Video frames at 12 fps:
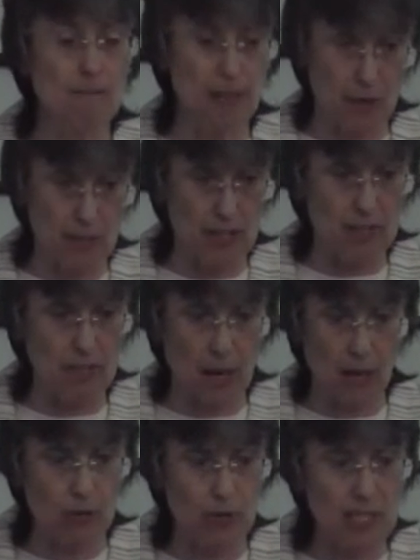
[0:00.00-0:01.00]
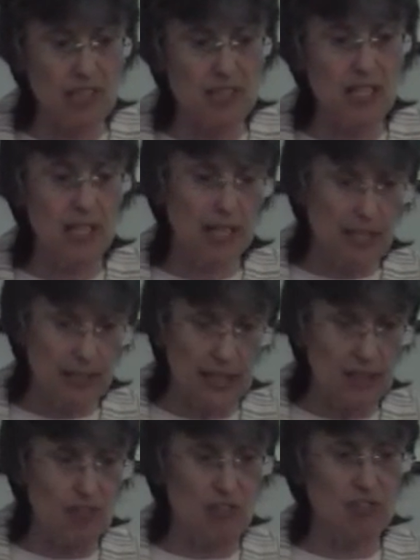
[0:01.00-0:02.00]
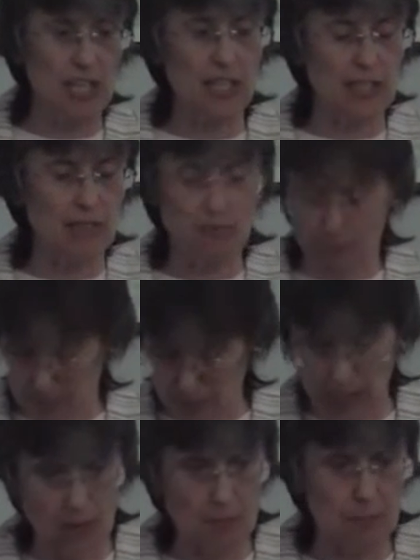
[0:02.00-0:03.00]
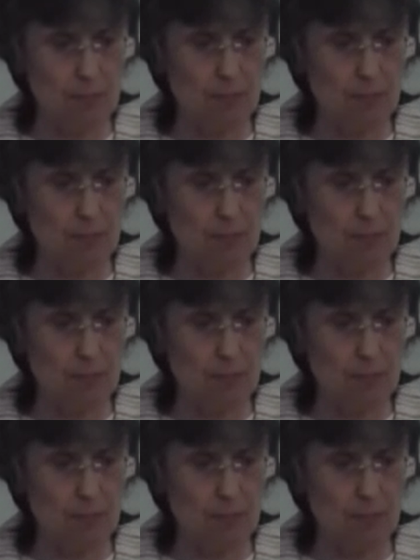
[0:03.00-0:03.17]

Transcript: of various boundaries. That's just taken from the